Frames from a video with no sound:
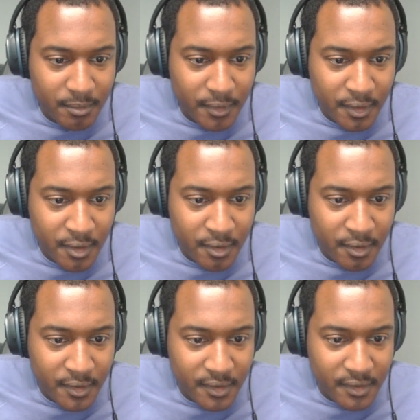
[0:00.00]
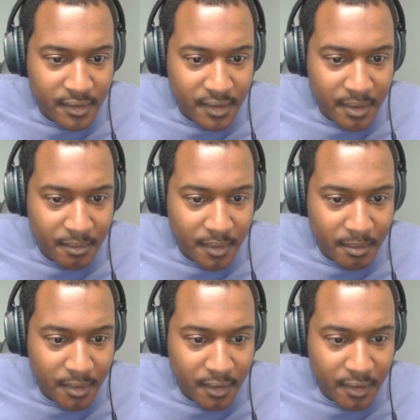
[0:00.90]
But here, he says the same thing
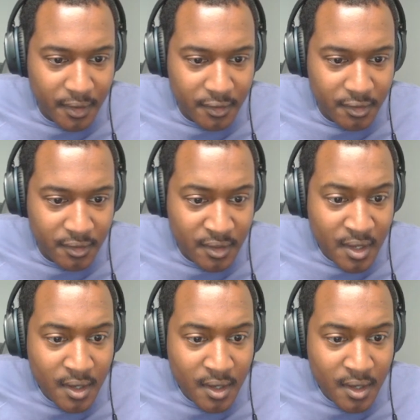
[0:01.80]
about connections.